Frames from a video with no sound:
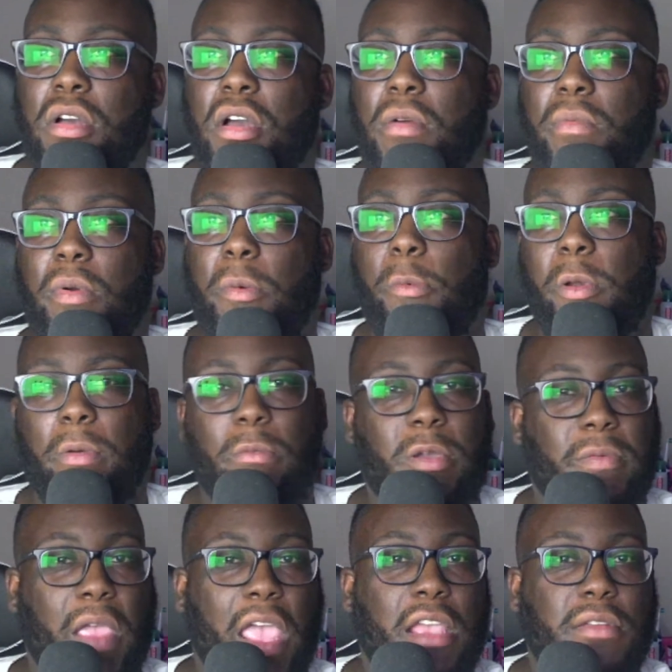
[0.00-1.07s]
with
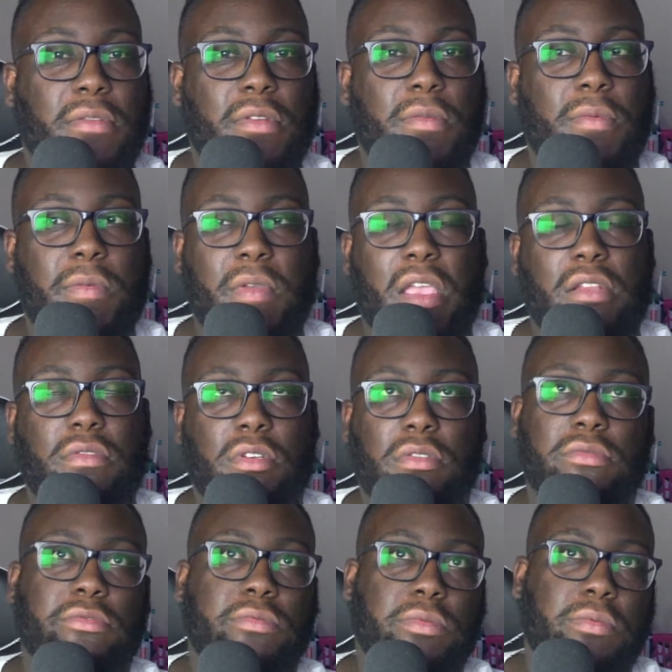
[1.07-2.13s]
Android
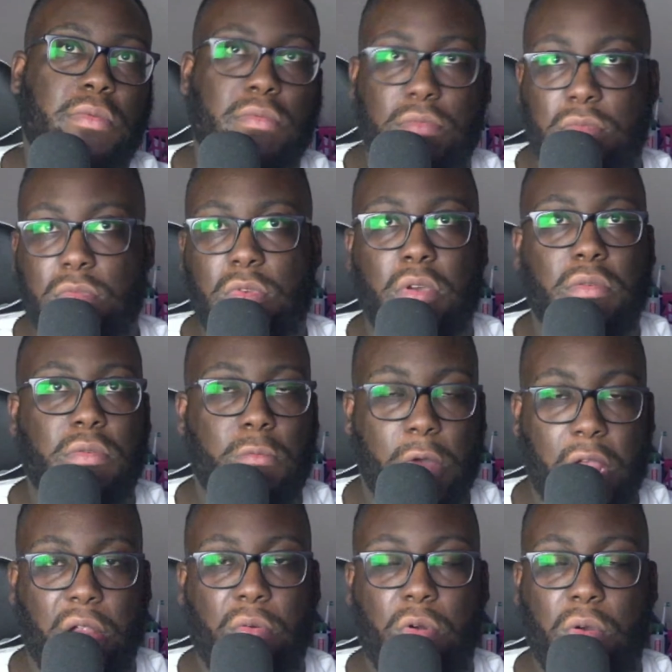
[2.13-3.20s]
or
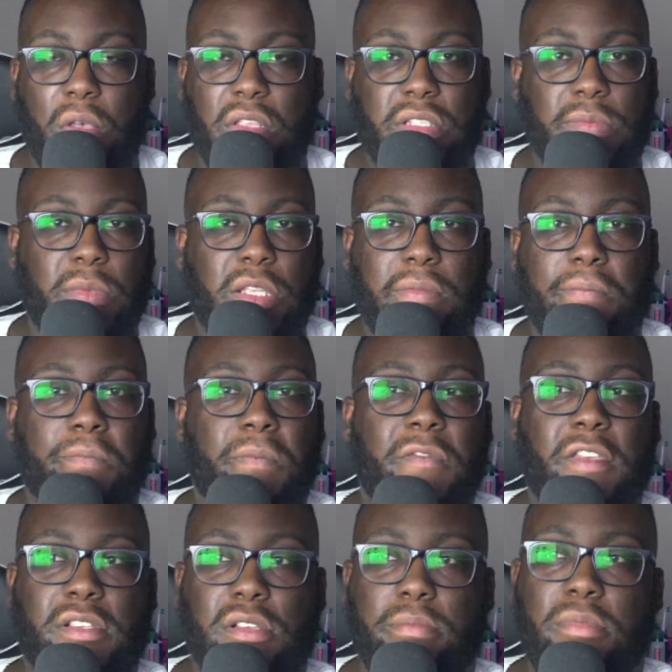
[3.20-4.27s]
Wear OS, I mean,
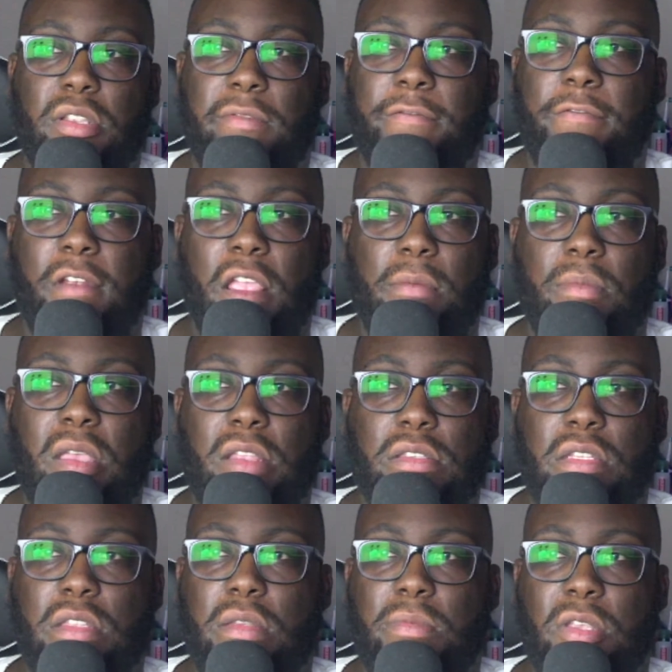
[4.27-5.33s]
things are a bit
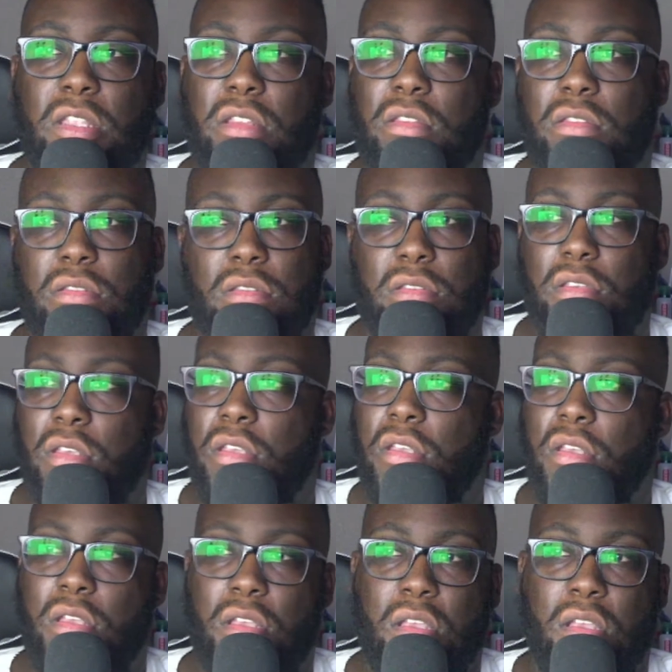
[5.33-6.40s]
fragmented. I mean,
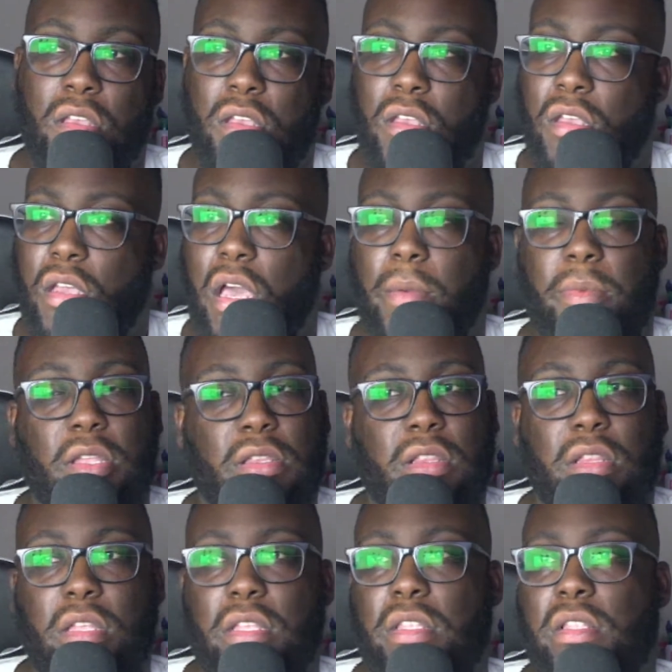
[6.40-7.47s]
I'm
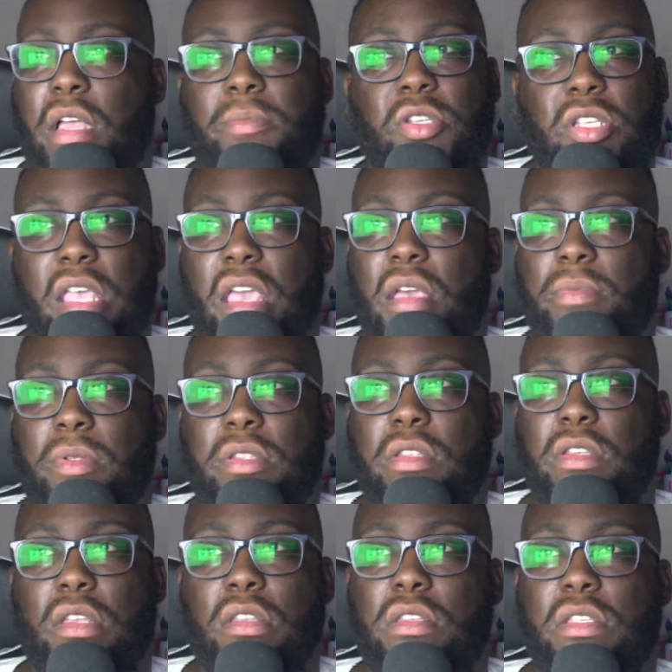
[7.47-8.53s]
I'm just happy
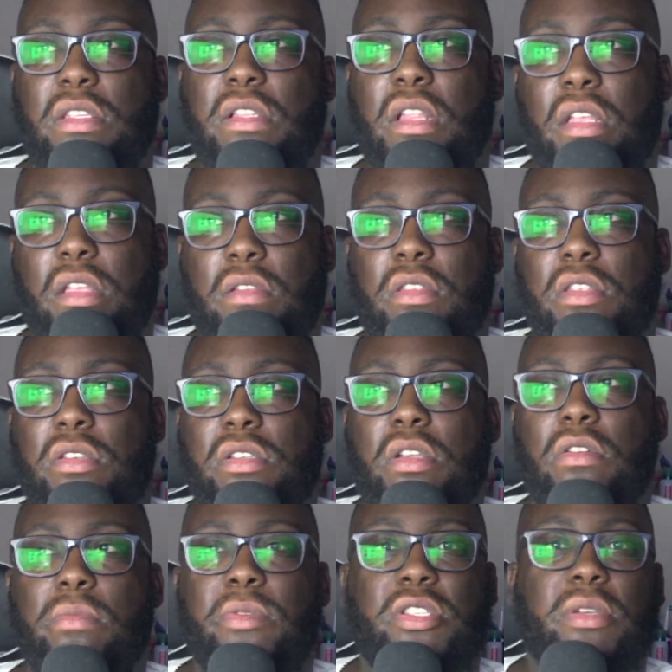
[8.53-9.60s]
to see like there's going
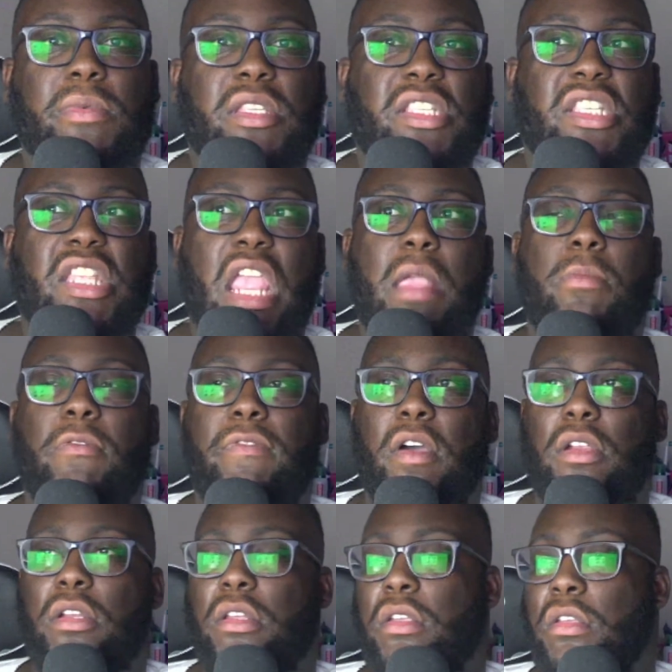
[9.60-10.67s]
to be something stable finally.